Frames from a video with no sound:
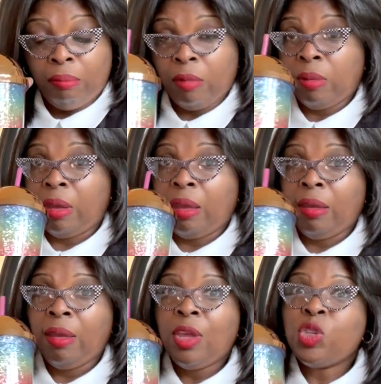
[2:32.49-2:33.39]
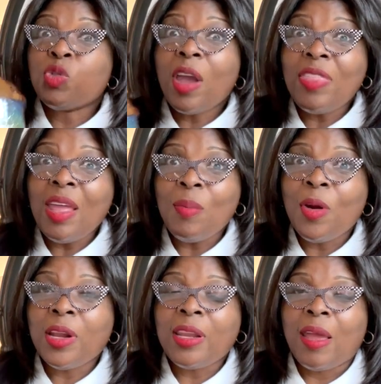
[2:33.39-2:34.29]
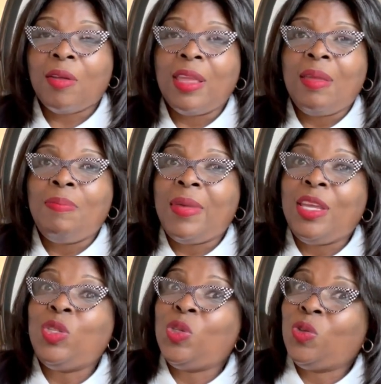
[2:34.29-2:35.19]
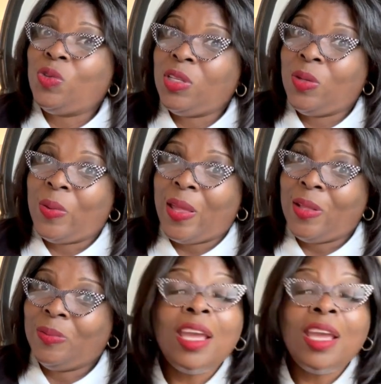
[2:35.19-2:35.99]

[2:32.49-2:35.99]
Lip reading: Okay, try that market out. It may do really well.